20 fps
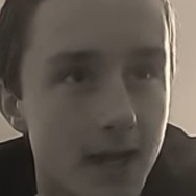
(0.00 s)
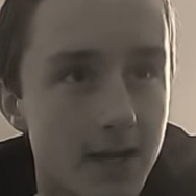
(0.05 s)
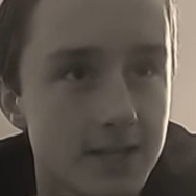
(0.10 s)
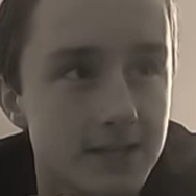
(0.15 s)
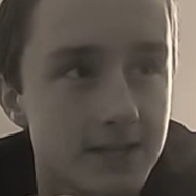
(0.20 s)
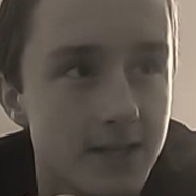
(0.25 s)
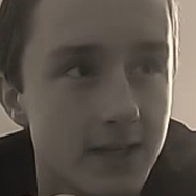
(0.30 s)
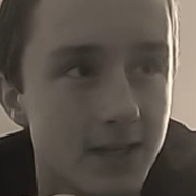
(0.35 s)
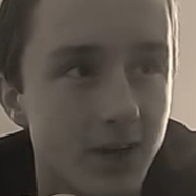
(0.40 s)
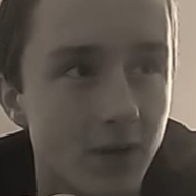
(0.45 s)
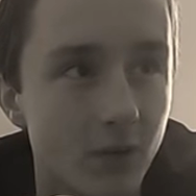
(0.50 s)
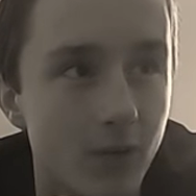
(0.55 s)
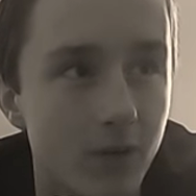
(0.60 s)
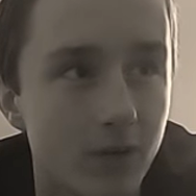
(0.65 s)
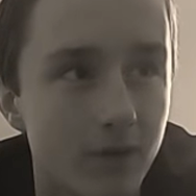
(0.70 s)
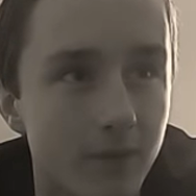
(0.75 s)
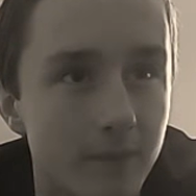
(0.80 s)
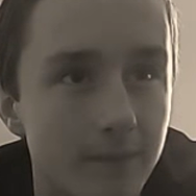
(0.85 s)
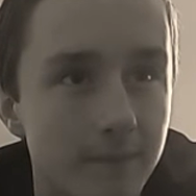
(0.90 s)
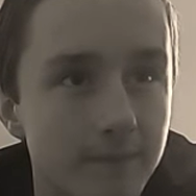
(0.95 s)
I said you're
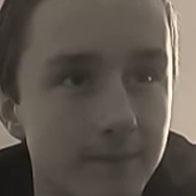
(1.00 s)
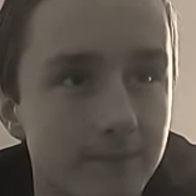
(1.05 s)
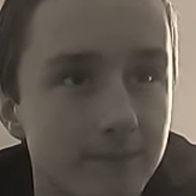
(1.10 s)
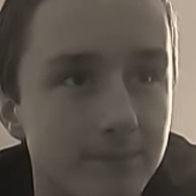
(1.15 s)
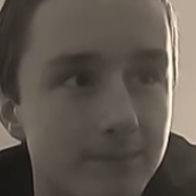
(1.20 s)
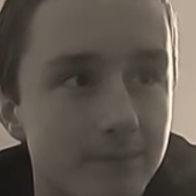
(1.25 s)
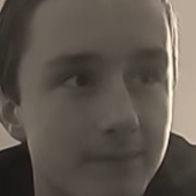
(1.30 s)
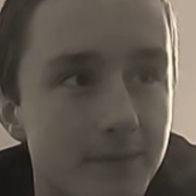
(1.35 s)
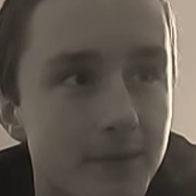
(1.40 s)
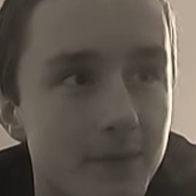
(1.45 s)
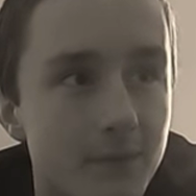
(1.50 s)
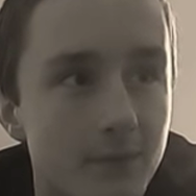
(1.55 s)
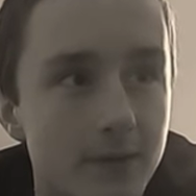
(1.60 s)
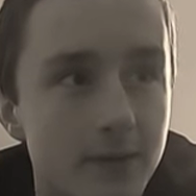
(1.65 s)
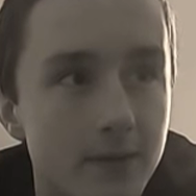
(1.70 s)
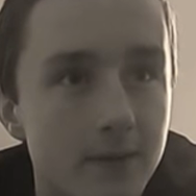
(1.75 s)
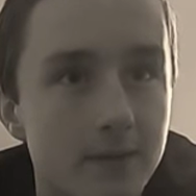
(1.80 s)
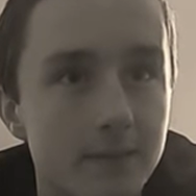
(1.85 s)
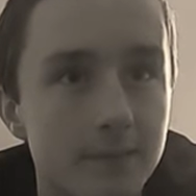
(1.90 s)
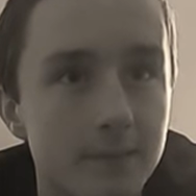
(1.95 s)
welcome
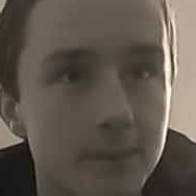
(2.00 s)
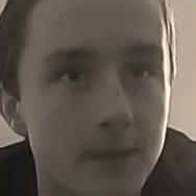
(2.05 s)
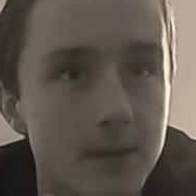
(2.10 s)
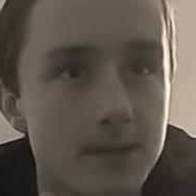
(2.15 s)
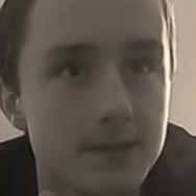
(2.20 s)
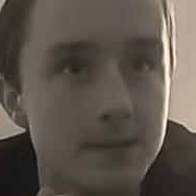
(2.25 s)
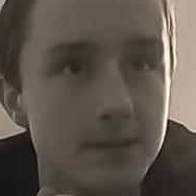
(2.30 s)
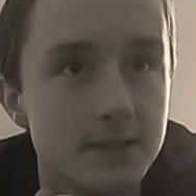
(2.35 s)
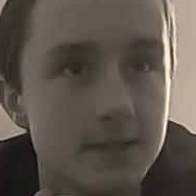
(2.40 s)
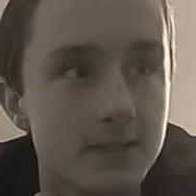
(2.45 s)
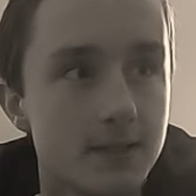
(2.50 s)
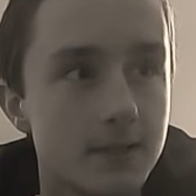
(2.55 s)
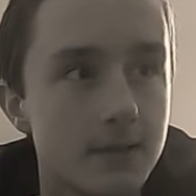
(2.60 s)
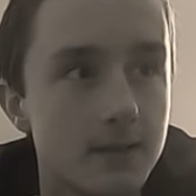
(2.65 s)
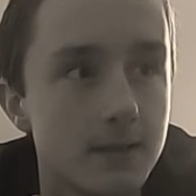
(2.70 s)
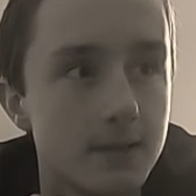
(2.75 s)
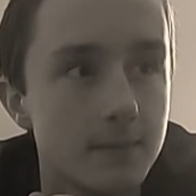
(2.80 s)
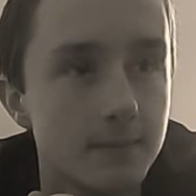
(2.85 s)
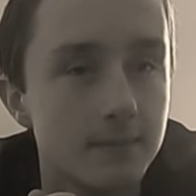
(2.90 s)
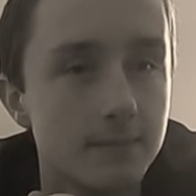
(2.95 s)
with a pleasant
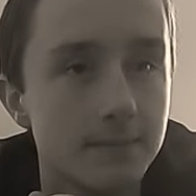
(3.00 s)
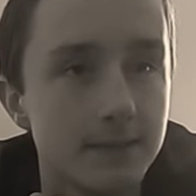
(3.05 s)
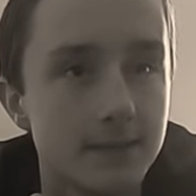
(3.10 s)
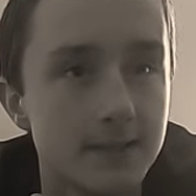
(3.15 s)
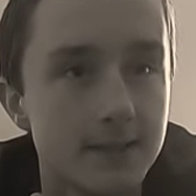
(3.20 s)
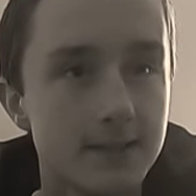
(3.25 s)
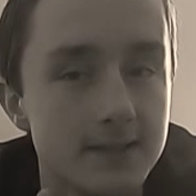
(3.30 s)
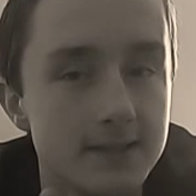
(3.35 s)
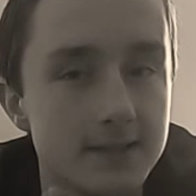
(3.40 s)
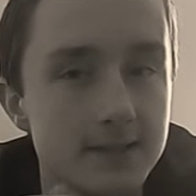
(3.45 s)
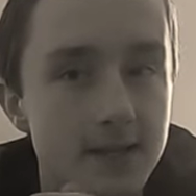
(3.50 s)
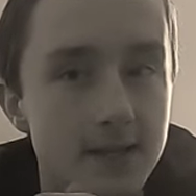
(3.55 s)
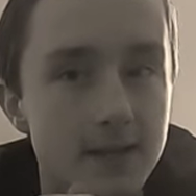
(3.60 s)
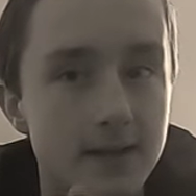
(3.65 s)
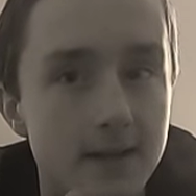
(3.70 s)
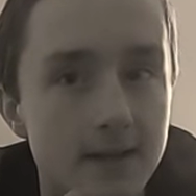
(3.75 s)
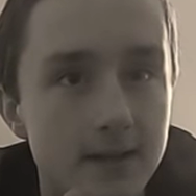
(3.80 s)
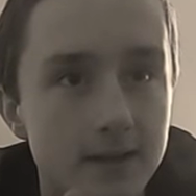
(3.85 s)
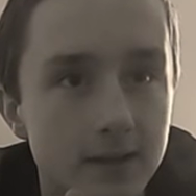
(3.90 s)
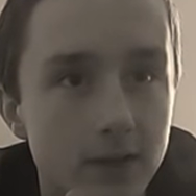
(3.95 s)
please
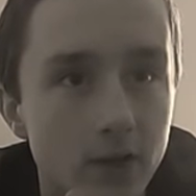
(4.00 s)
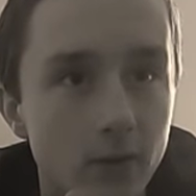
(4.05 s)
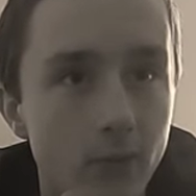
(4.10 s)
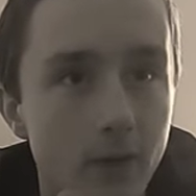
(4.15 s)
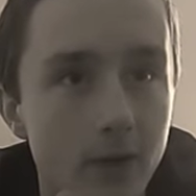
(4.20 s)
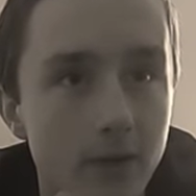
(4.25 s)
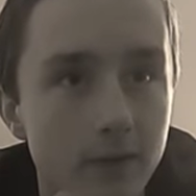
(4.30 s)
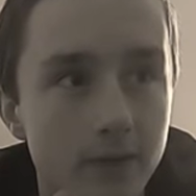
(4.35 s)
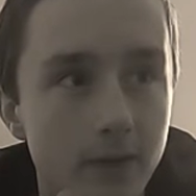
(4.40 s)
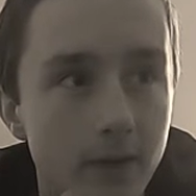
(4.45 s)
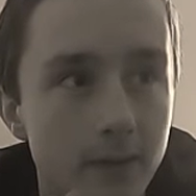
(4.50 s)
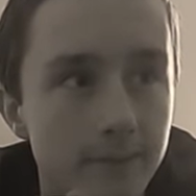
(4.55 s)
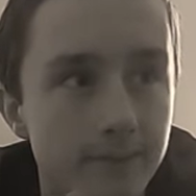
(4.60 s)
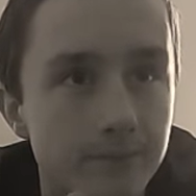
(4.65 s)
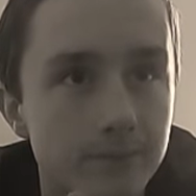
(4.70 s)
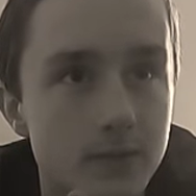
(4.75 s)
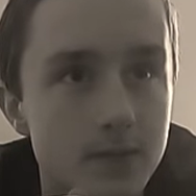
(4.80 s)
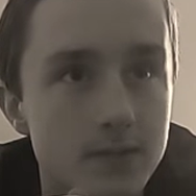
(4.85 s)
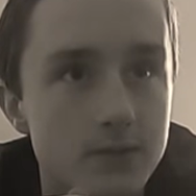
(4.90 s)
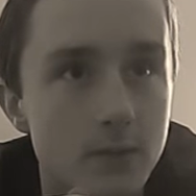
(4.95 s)
you're welcome.
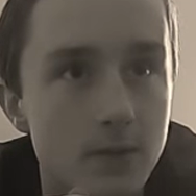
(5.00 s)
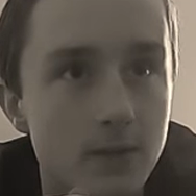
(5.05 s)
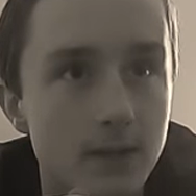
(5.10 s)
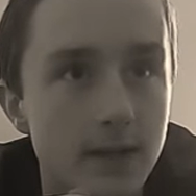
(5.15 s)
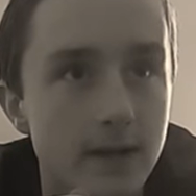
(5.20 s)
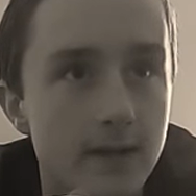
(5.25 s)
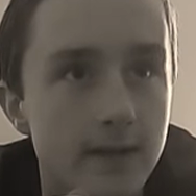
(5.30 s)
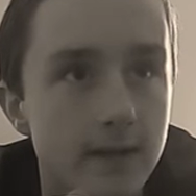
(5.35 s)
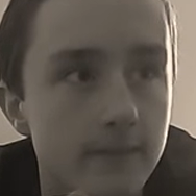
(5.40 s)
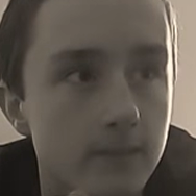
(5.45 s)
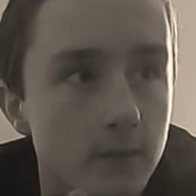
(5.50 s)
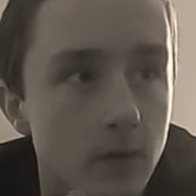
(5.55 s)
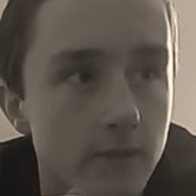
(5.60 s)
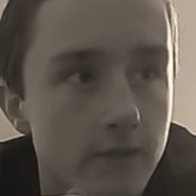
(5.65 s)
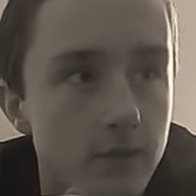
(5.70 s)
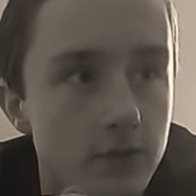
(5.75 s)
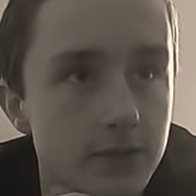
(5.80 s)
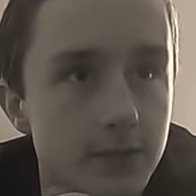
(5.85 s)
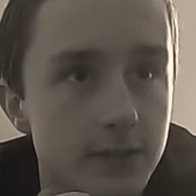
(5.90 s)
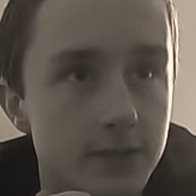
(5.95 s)
So I let him go
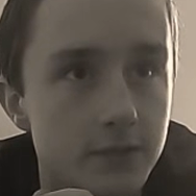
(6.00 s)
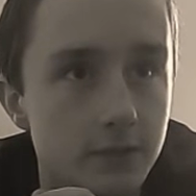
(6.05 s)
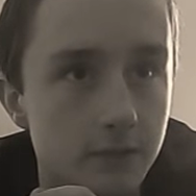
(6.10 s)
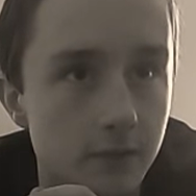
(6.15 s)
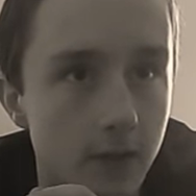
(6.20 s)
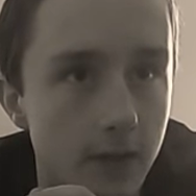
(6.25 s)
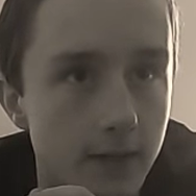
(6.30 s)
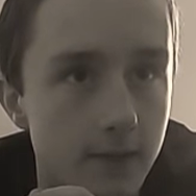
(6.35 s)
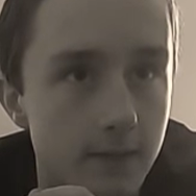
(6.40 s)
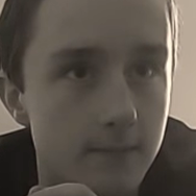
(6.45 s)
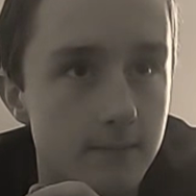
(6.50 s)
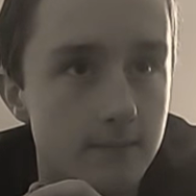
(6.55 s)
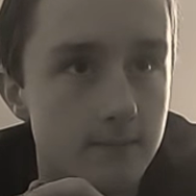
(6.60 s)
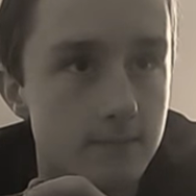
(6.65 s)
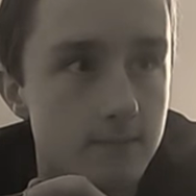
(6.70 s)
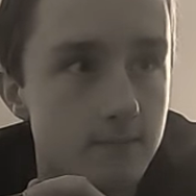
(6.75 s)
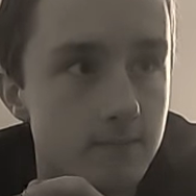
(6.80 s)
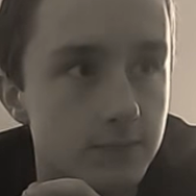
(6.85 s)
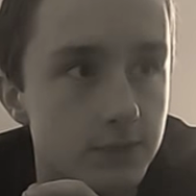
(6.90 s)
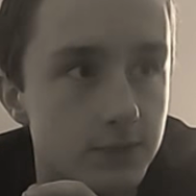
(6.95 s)
first. He took like
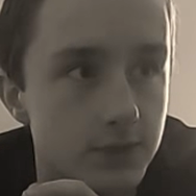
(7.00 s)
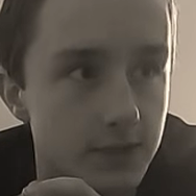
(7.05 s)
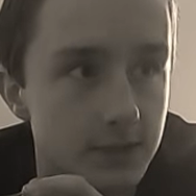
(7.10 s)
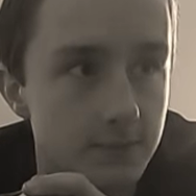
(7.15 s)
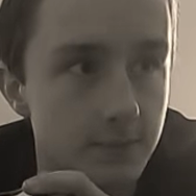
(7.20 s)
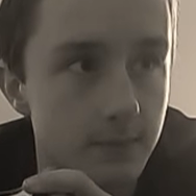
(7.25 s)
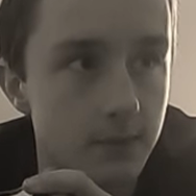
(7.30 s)
6